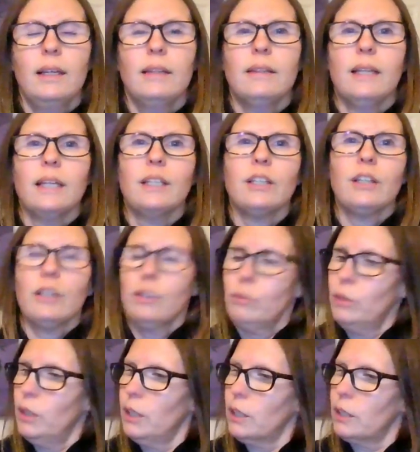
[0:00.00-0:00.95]
Then you're going to
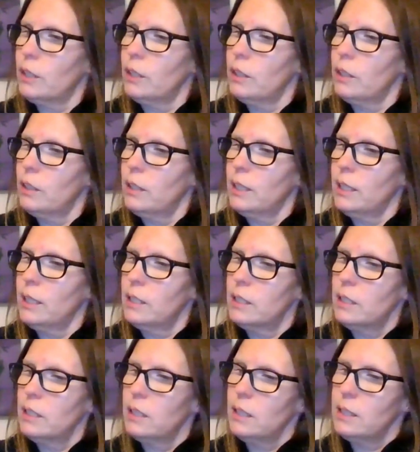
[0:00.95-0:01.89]
work
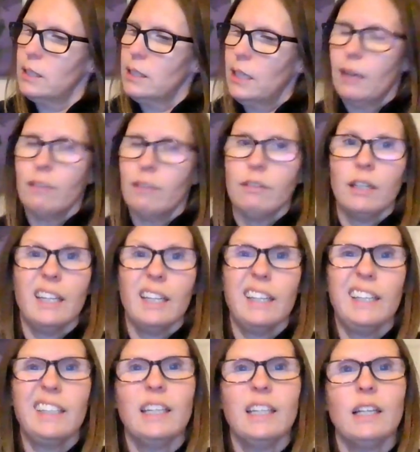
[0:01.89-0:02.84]
into this area
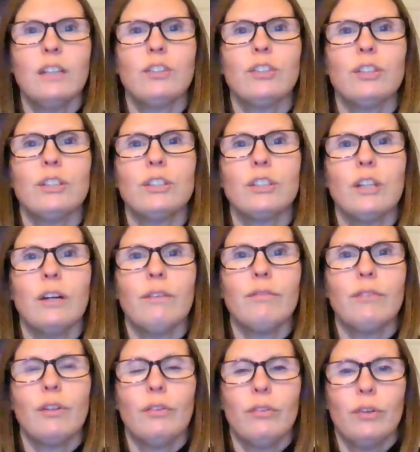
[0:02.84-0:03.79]
here, just
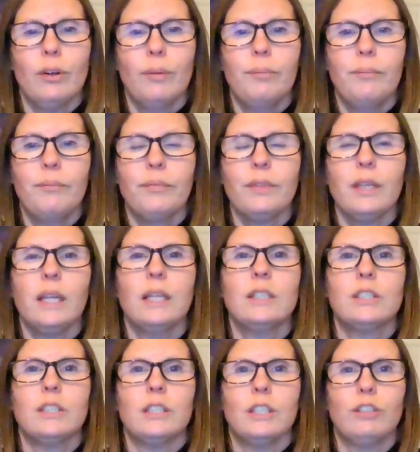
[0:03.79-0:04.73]
off the thumb,
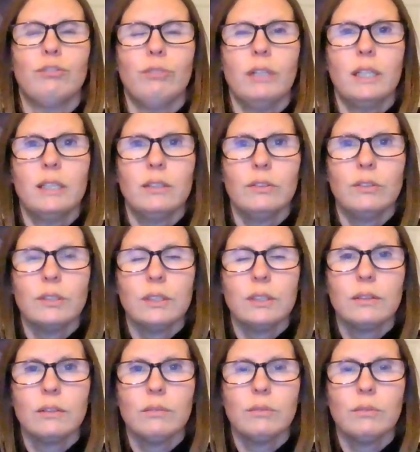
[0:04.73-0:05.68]
into the
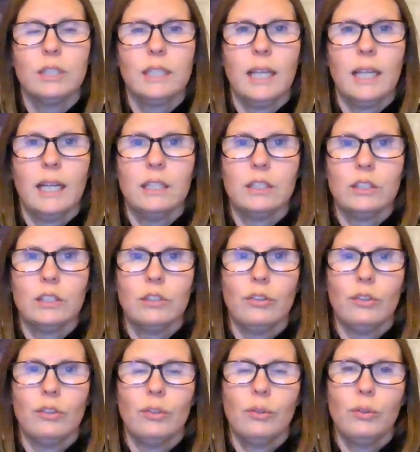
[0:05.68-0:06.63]
adrenals, which again is
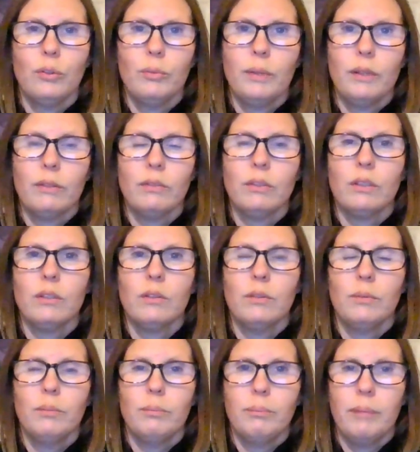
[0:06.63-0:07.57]
another
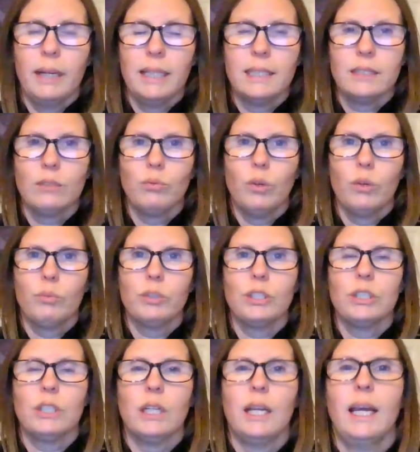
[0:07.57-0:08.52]
hormone-based one, which
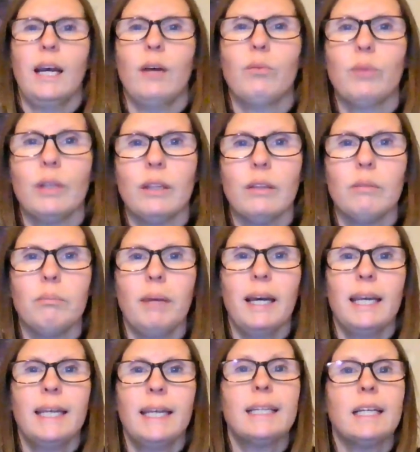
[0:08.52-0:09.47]
is going to help with
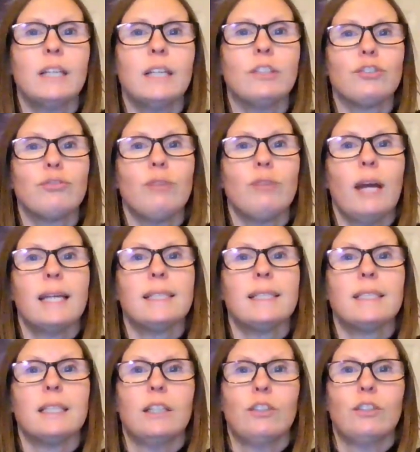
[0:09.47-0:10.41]
pain and
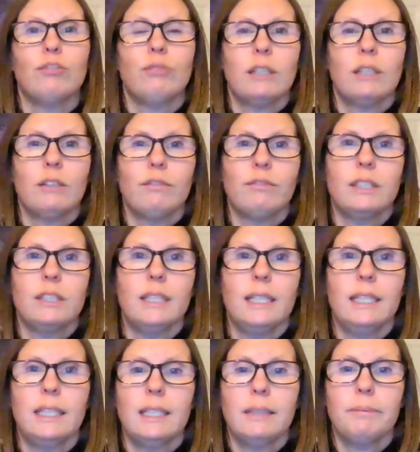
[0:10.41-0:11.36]
stress and adrenal
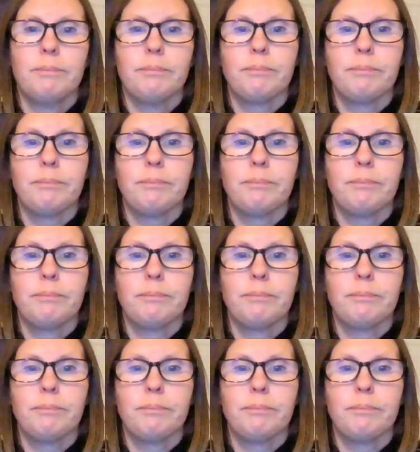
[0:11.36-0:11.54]
fatigue.